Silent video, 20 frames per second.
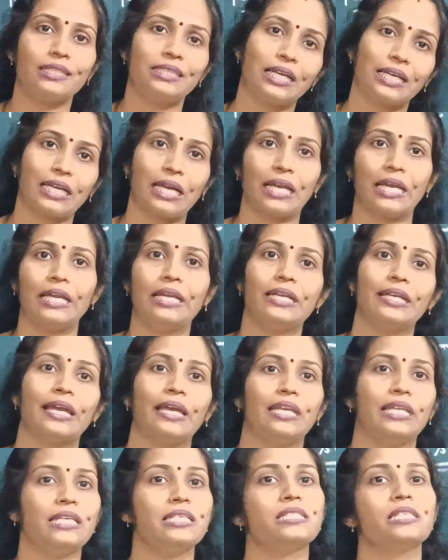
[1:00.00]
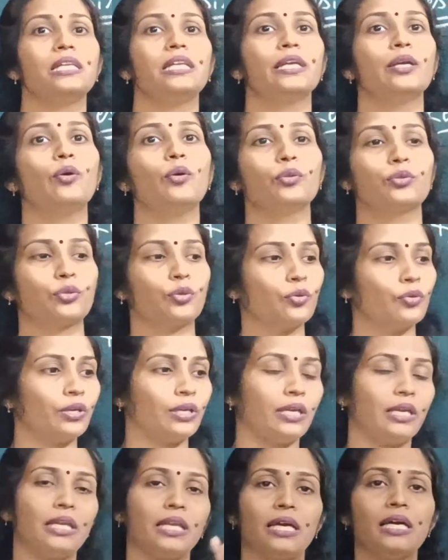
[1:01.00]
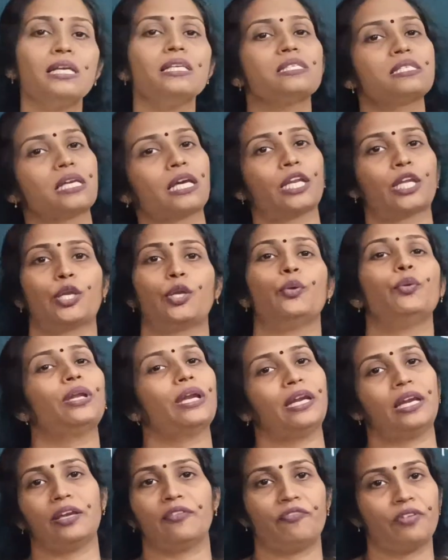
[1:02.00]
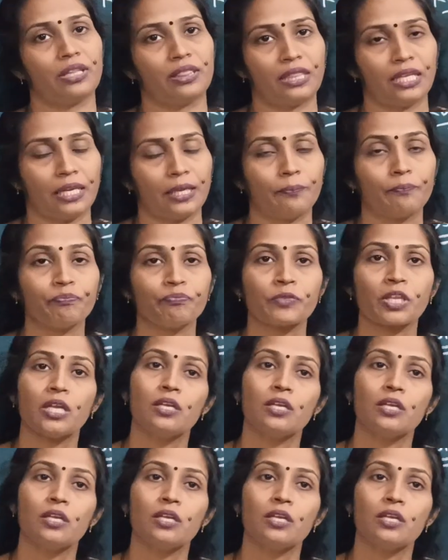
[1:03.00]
that the current can easily go through in a circuit and everything.